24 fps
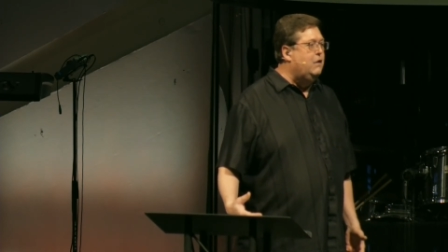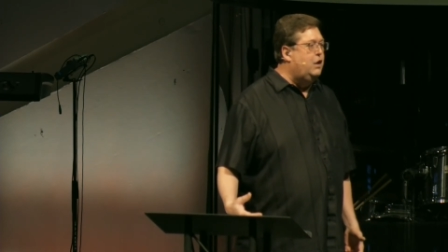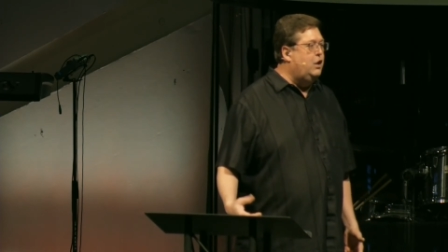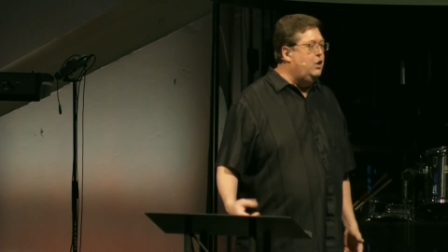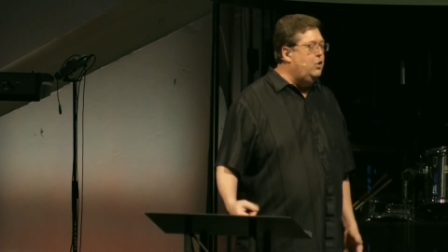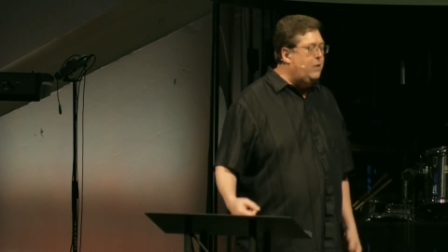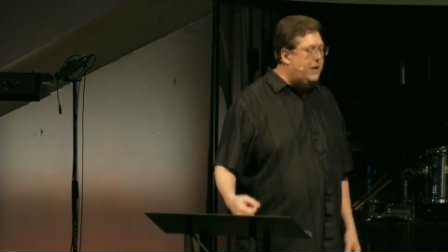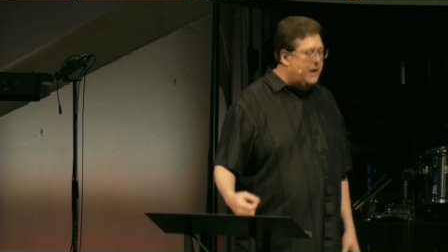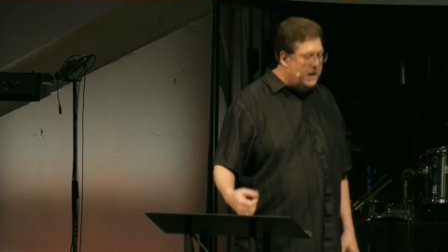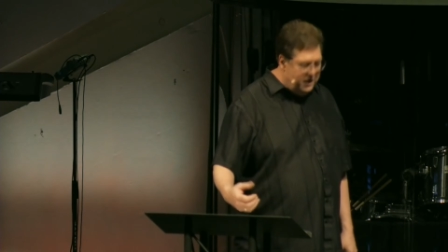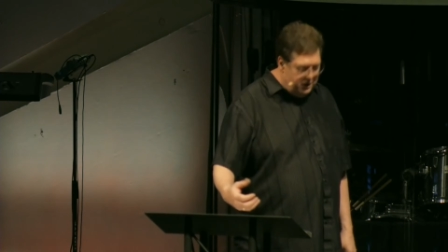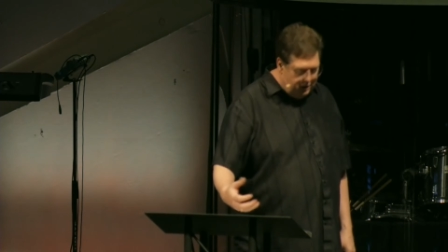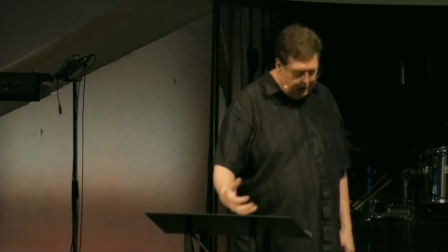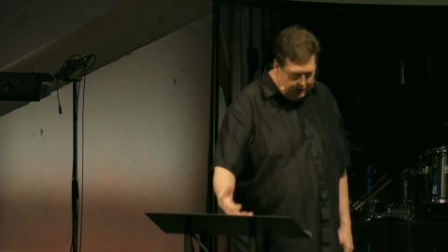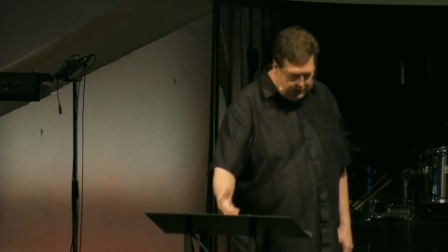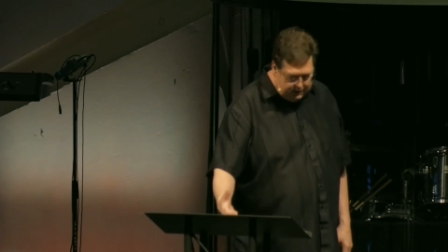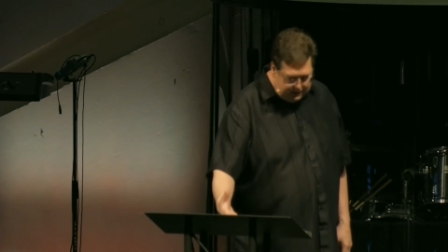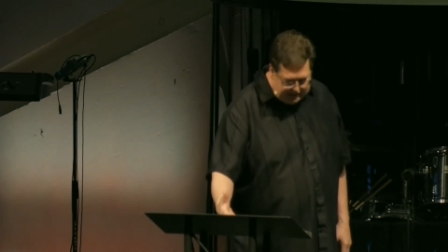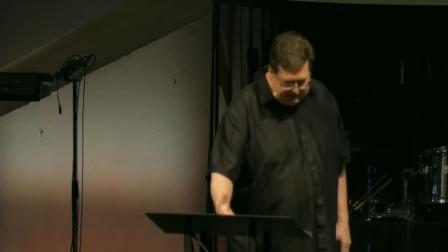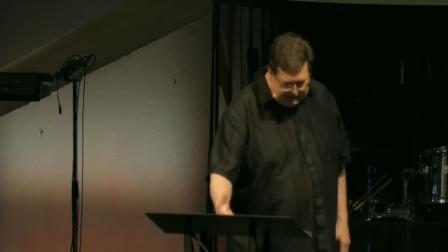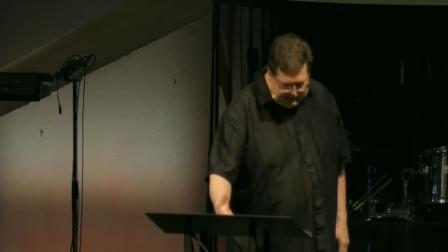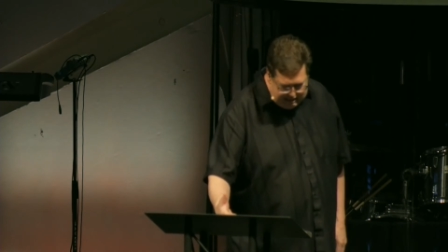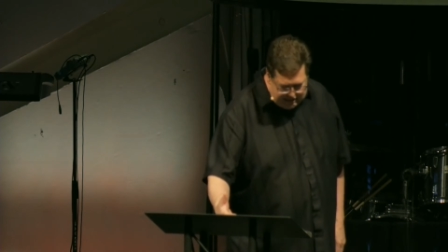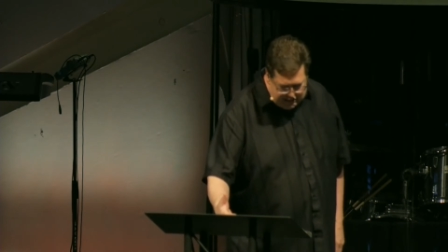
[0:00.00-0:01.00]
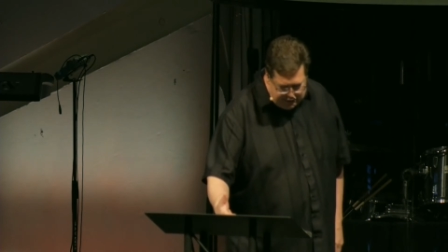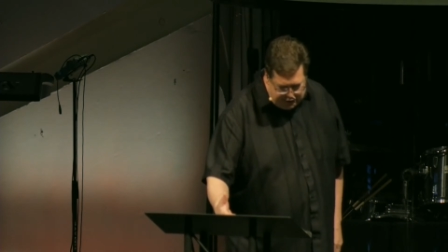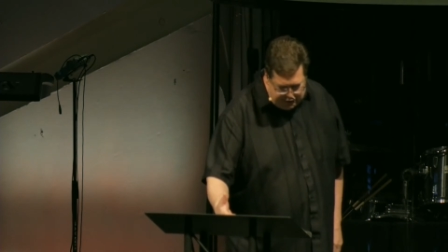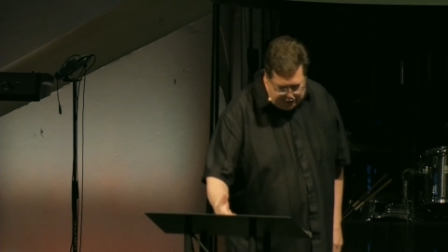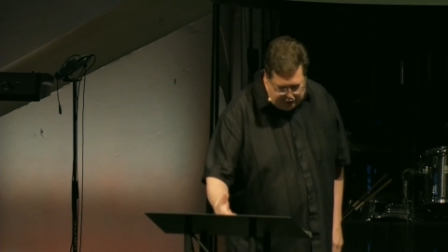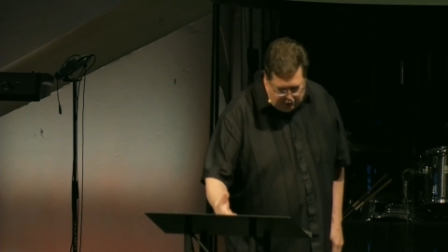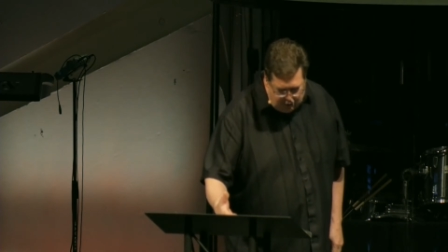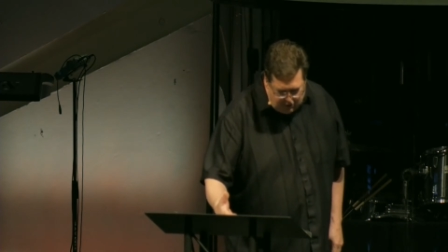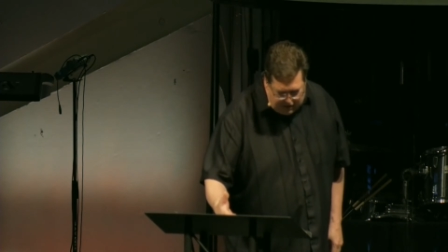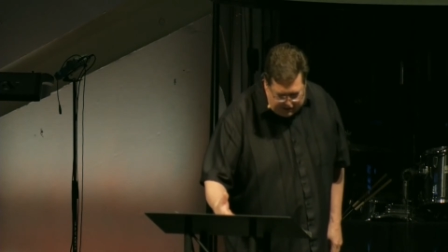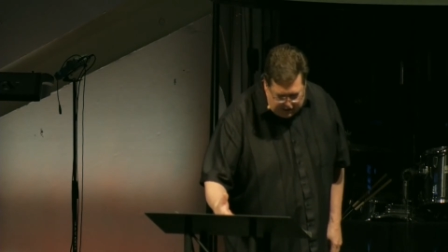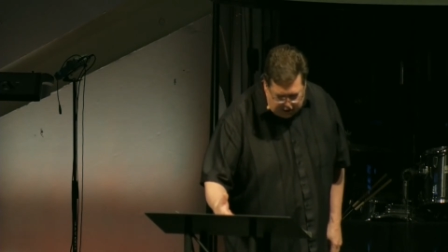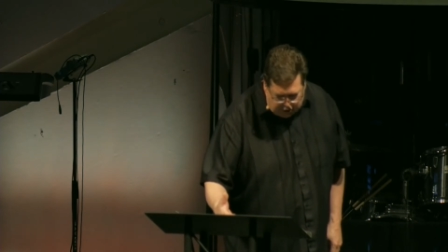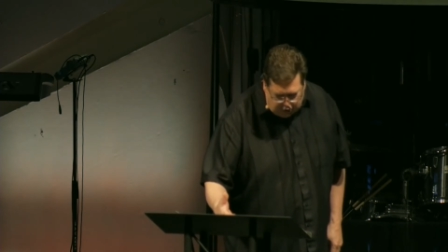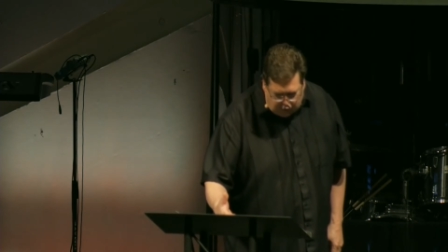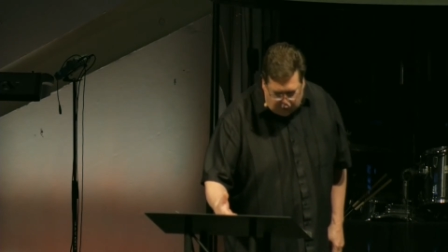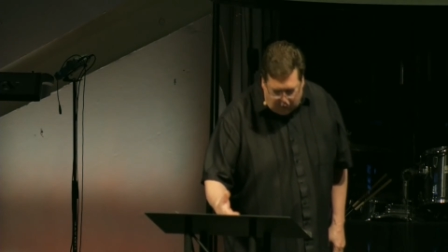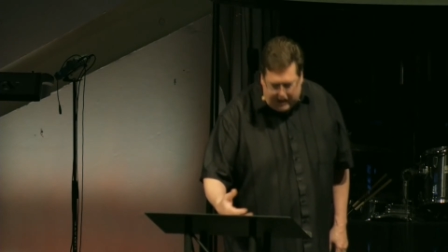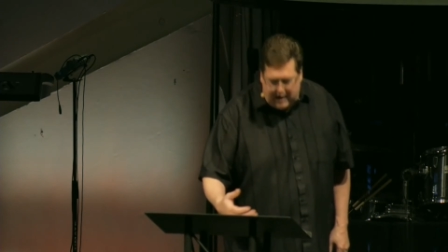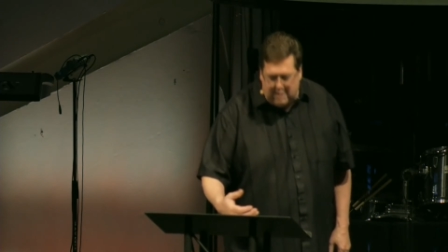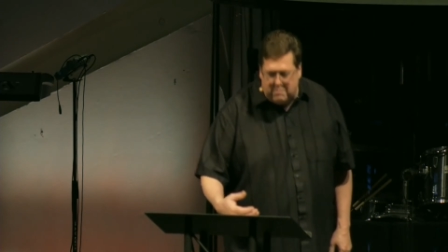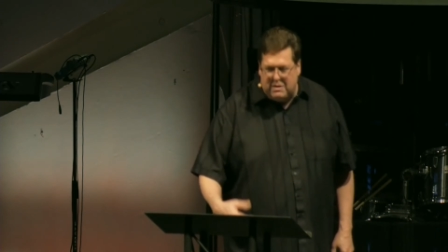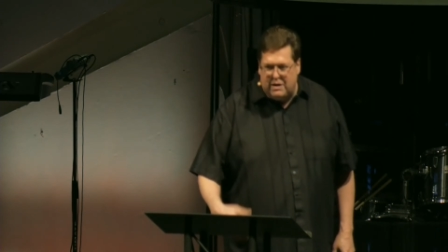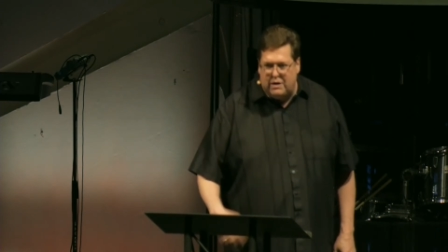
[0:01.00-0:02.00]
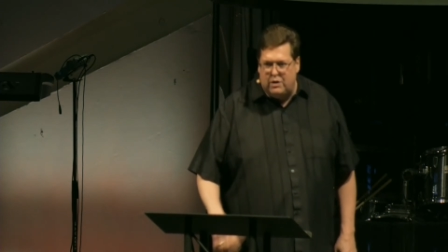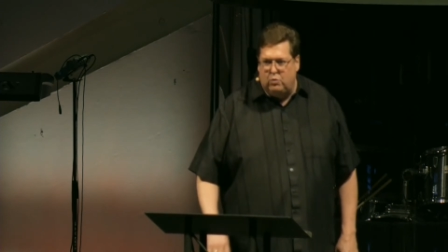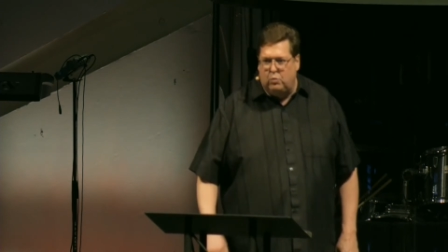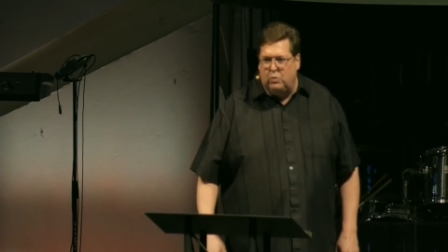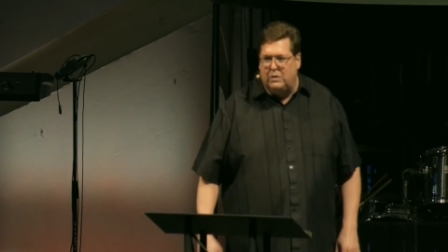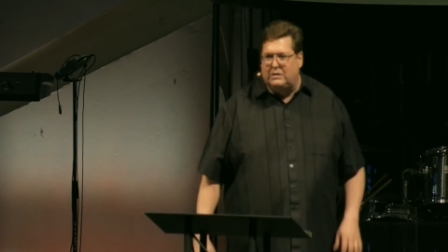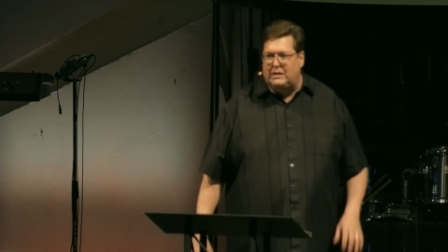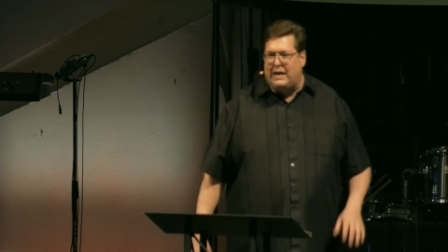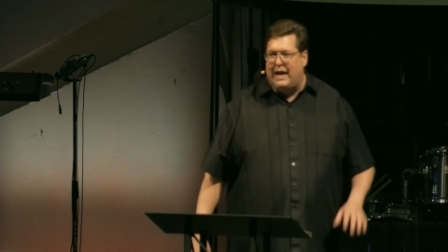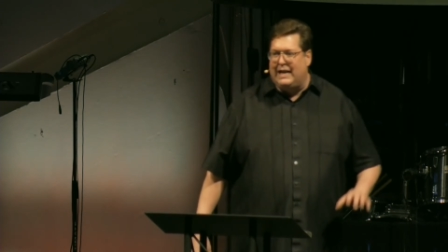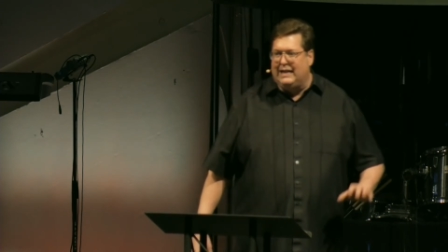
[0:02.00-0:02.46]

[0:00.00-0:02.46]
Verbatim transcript: who enters into an agreement with